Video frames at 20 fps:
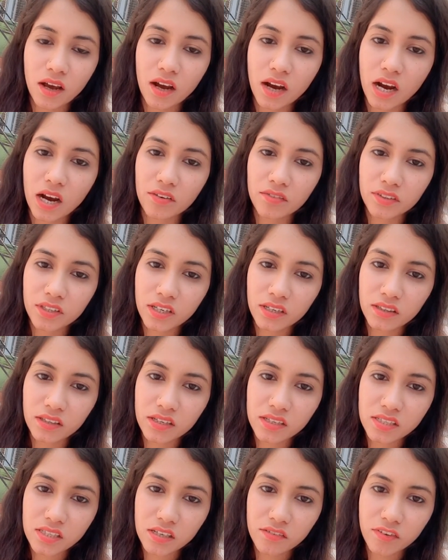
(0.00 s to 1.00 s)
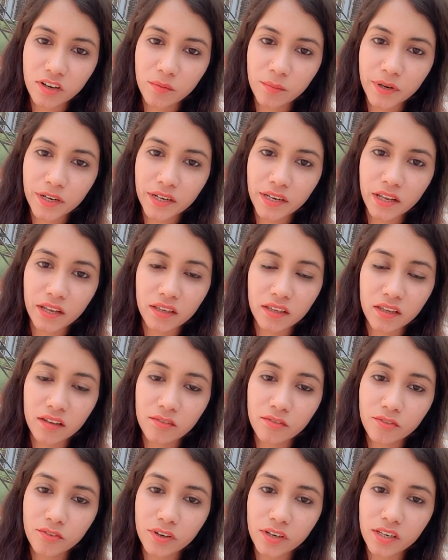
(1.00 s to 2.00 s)
After this, he will be
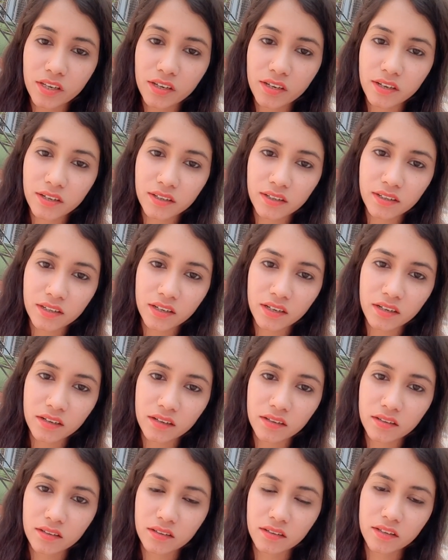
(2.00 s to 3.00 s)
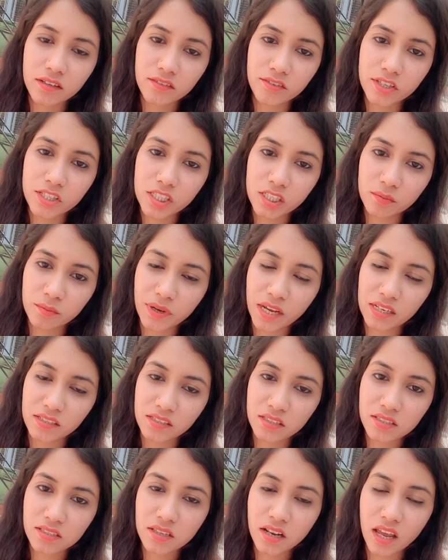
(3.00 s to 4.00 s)
taking free inter revision
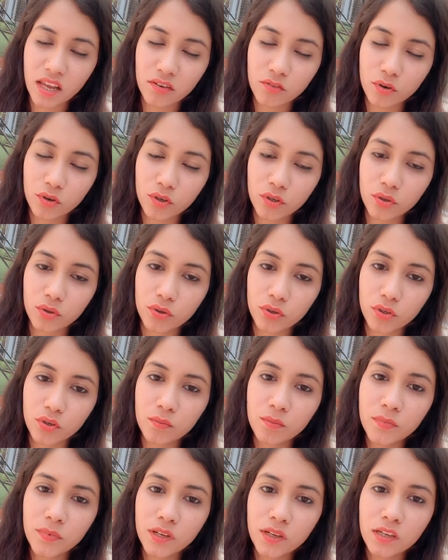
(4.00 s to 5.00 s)
batches live on YouTube.